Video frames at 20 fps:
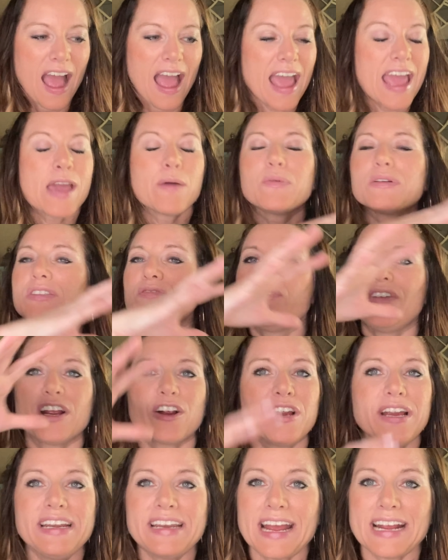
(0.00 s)
it was
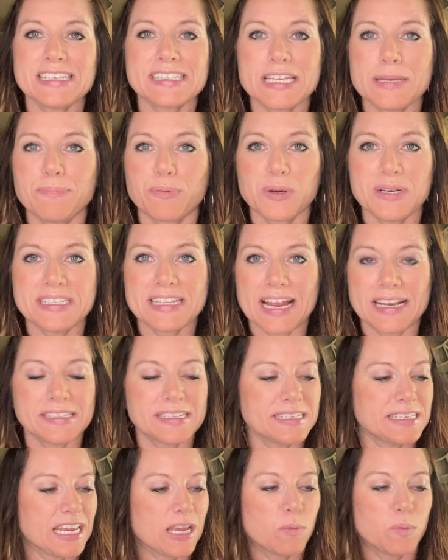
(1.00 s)
very nicely
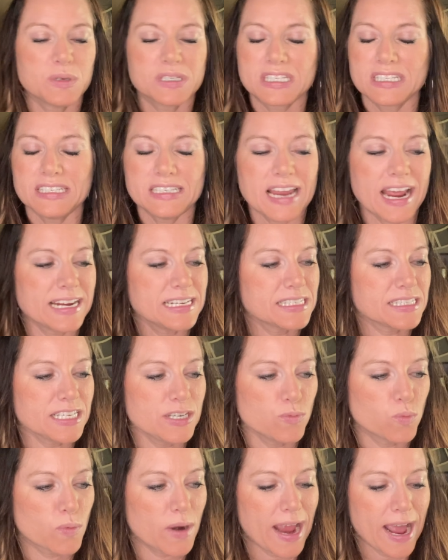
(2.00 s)
presented. It was
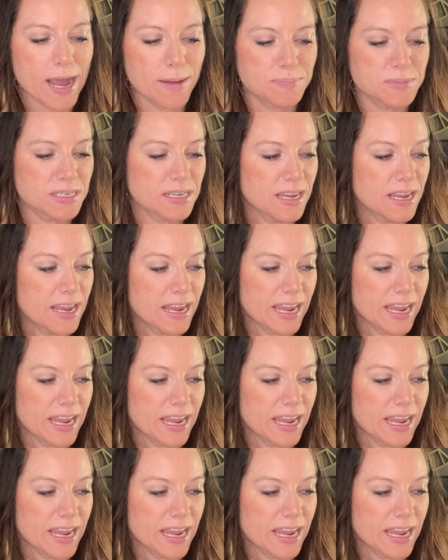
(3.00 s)
nicely wrapped.